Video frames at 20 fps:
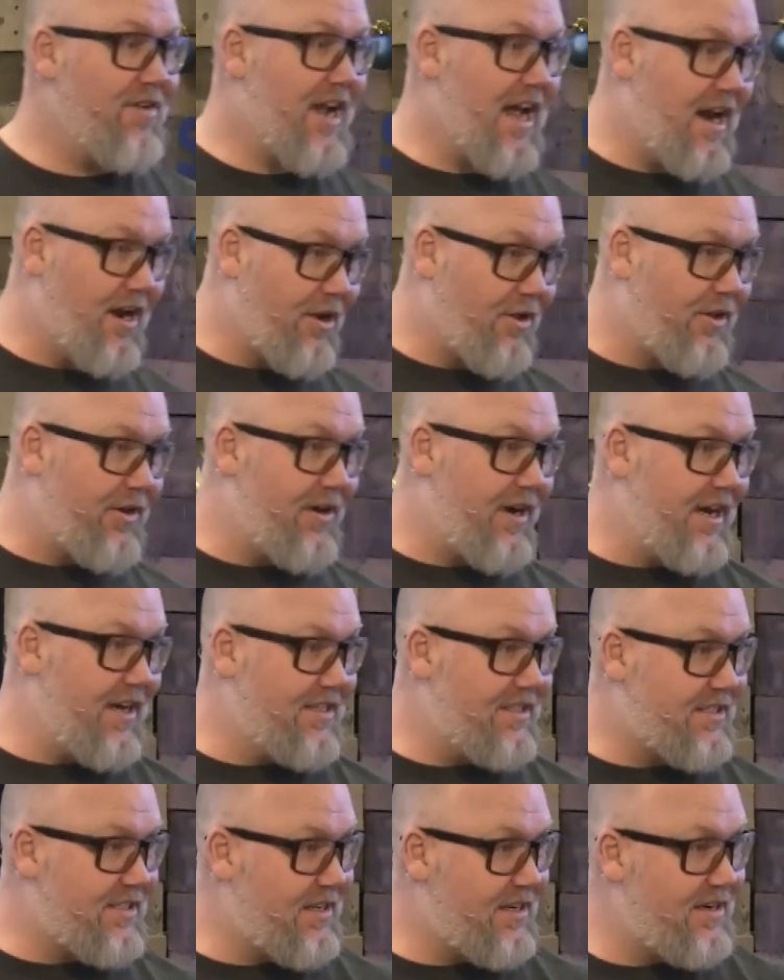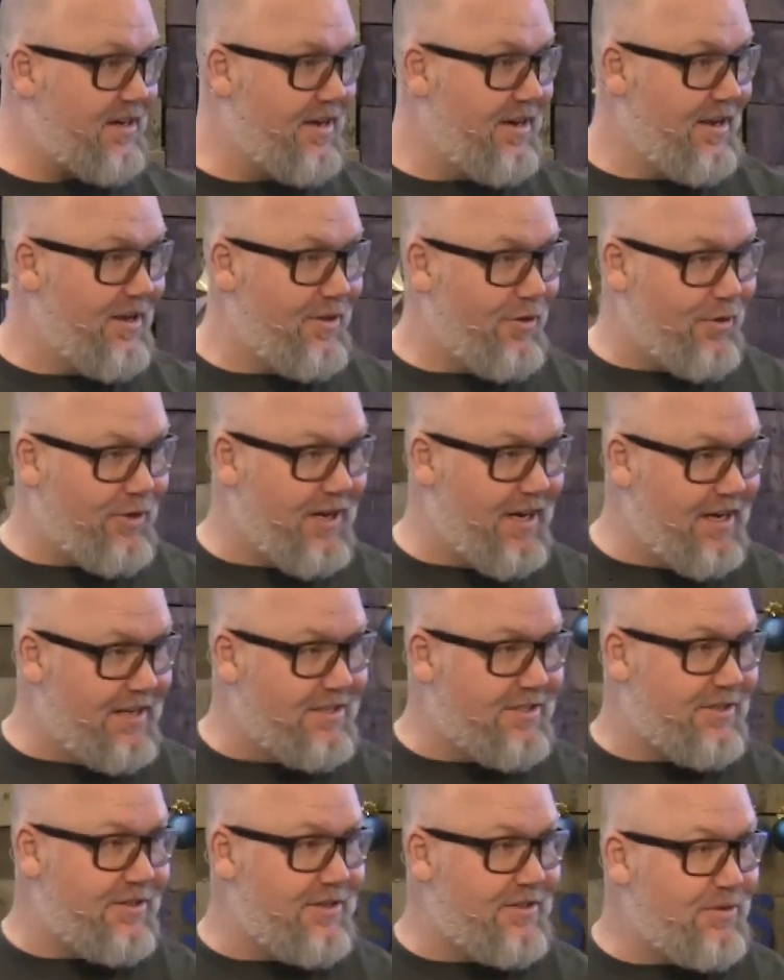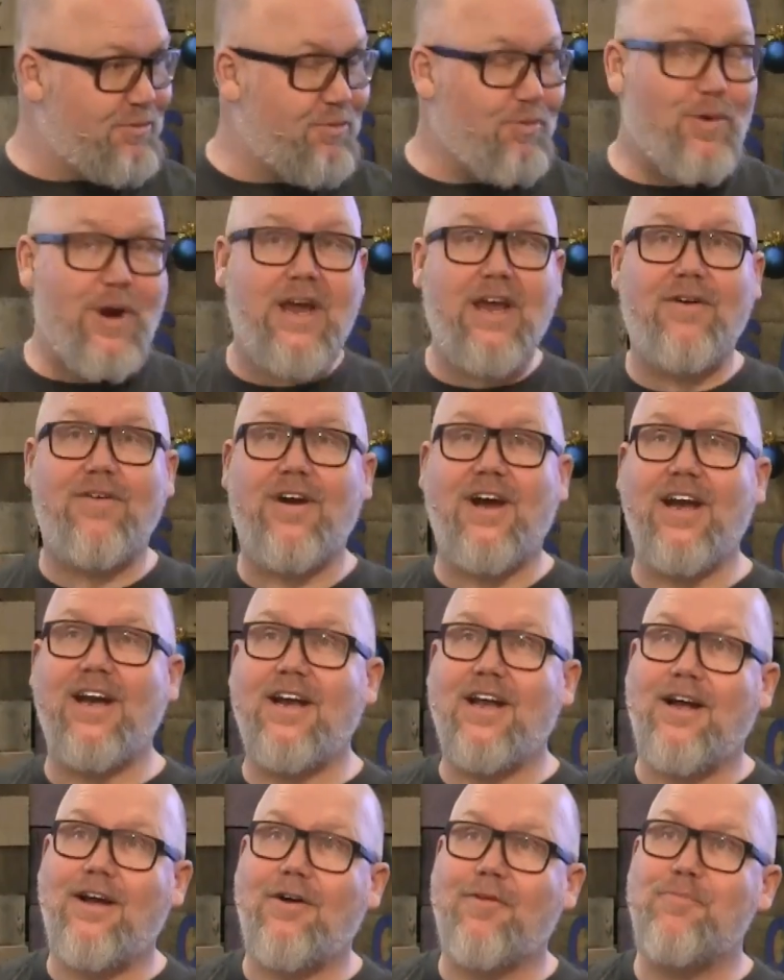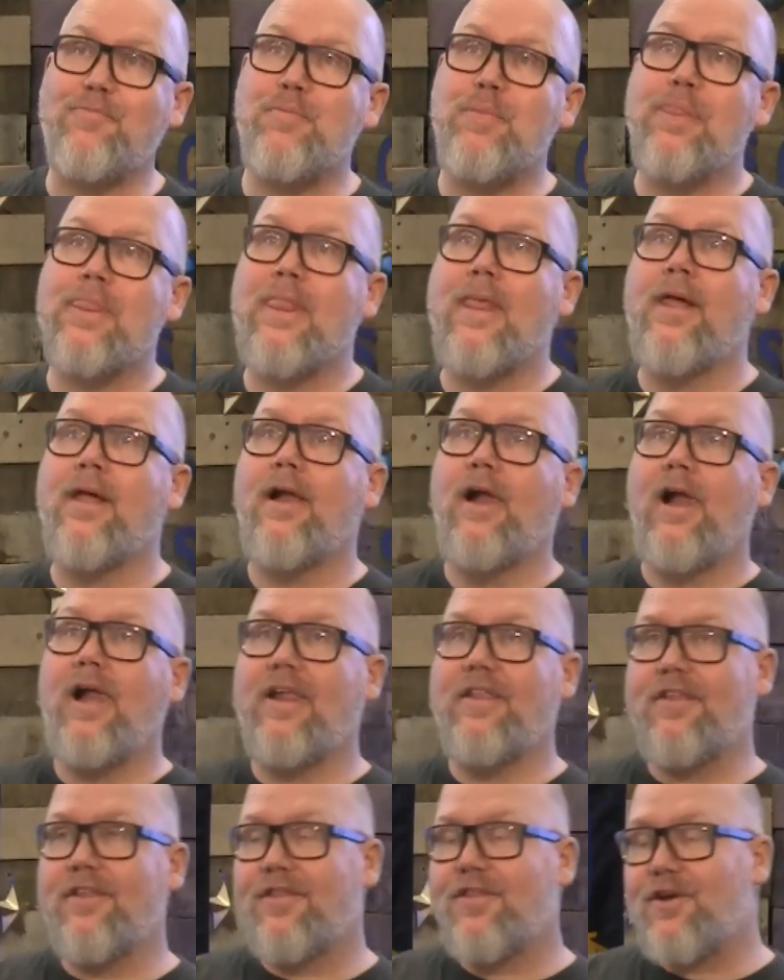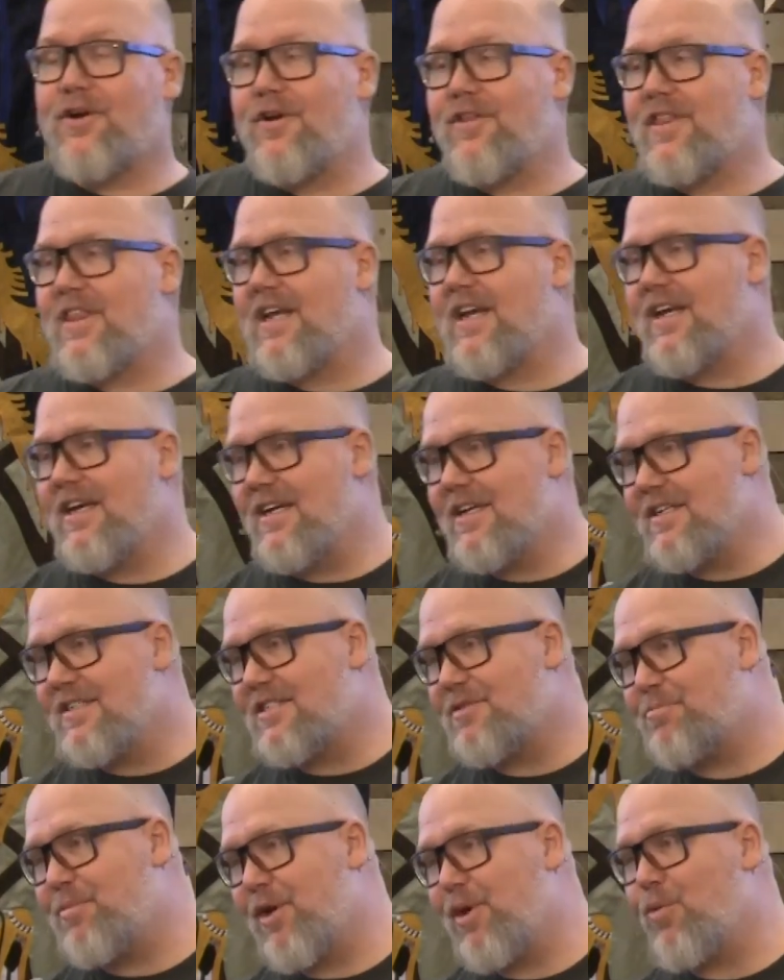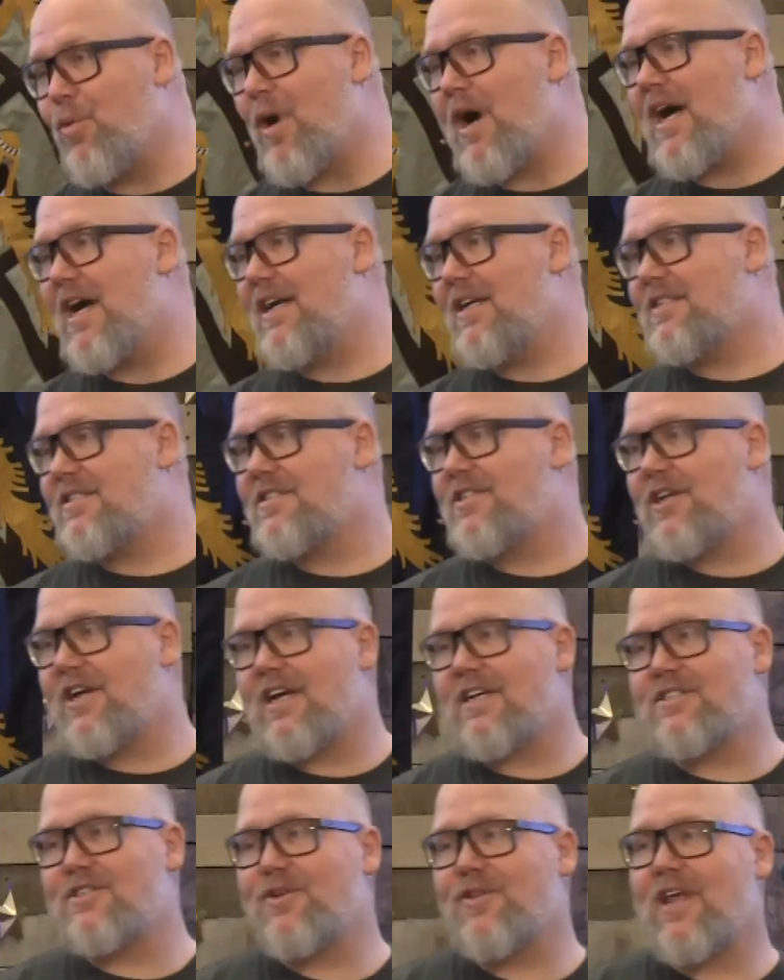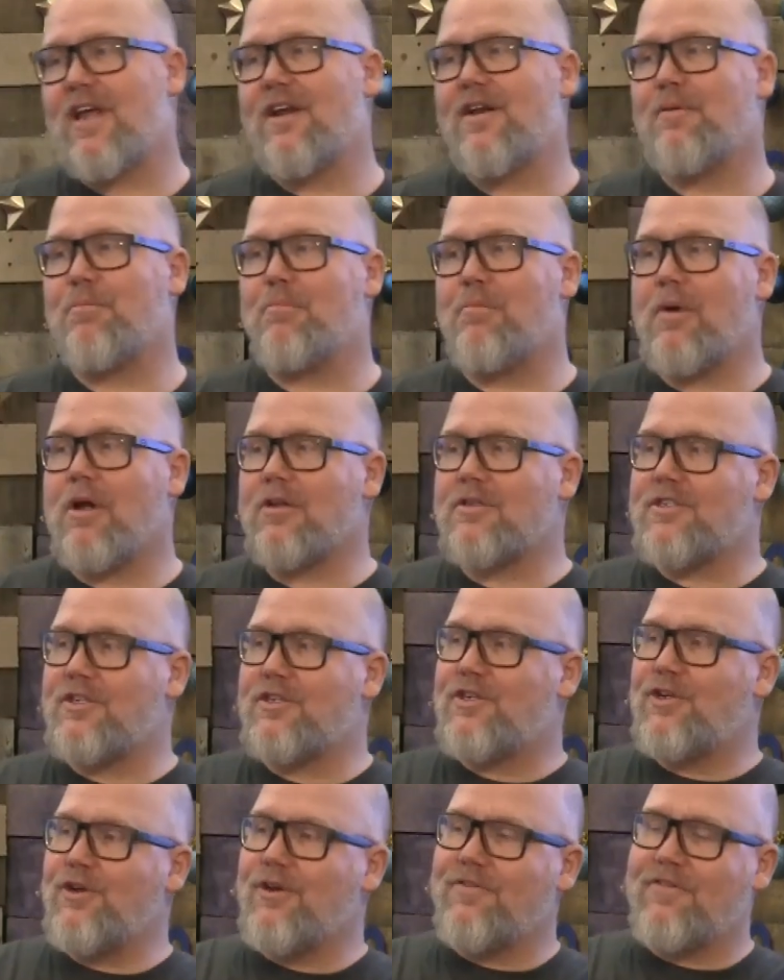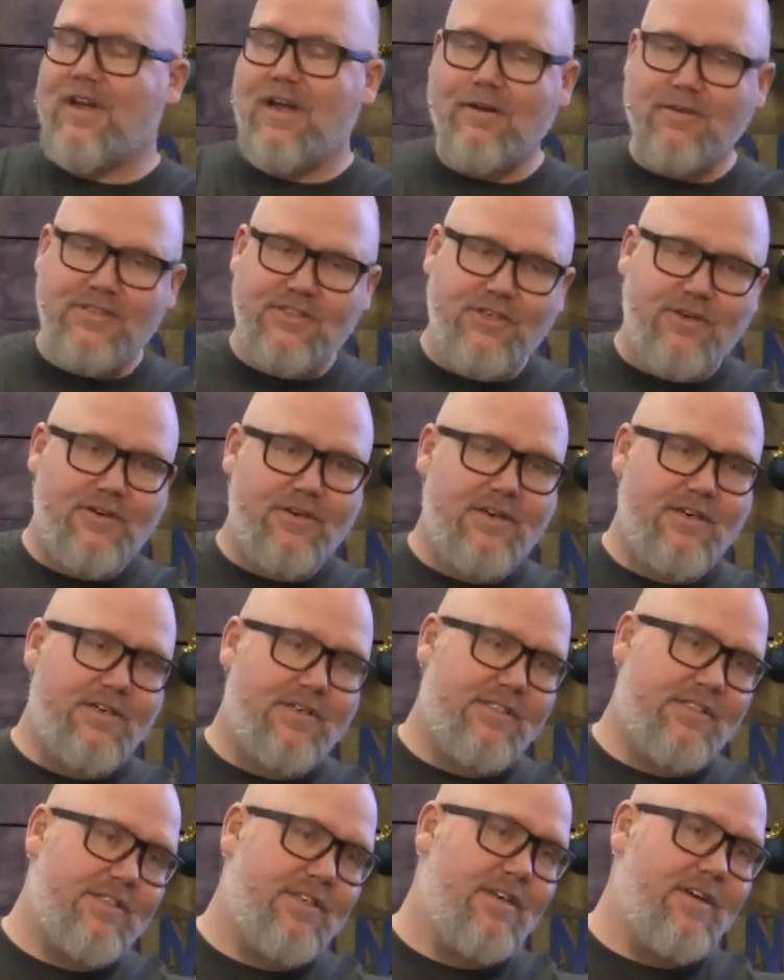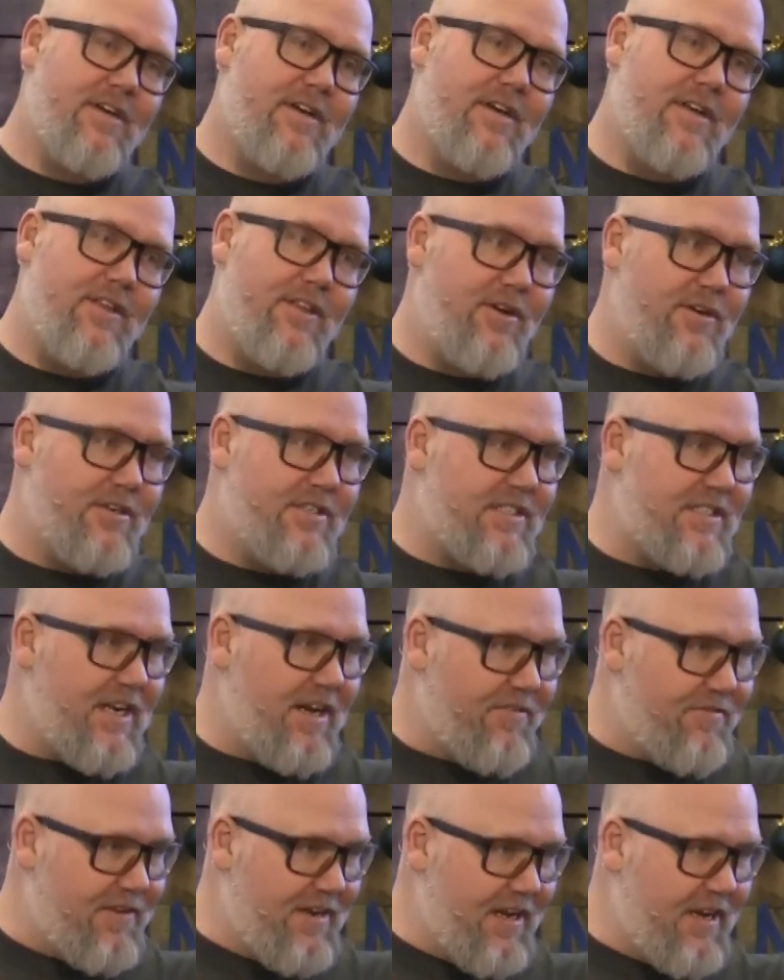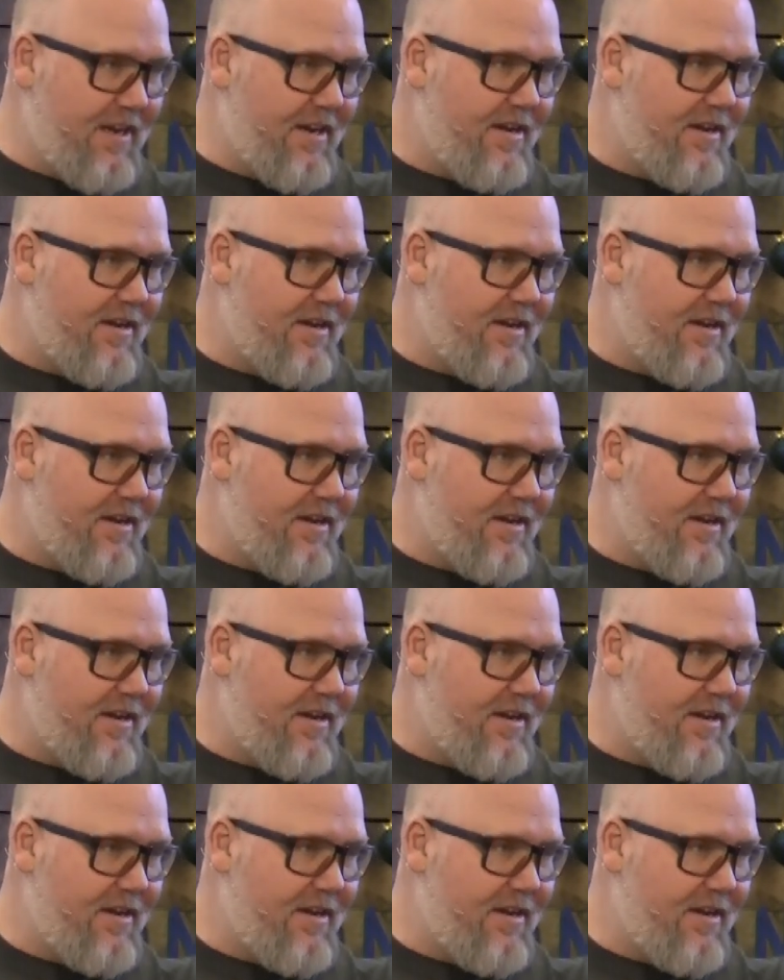got a clear answer. The only answer is wait right now. And the third thing is be wise. Do you guys know that in a multitude of counselors, there is safety,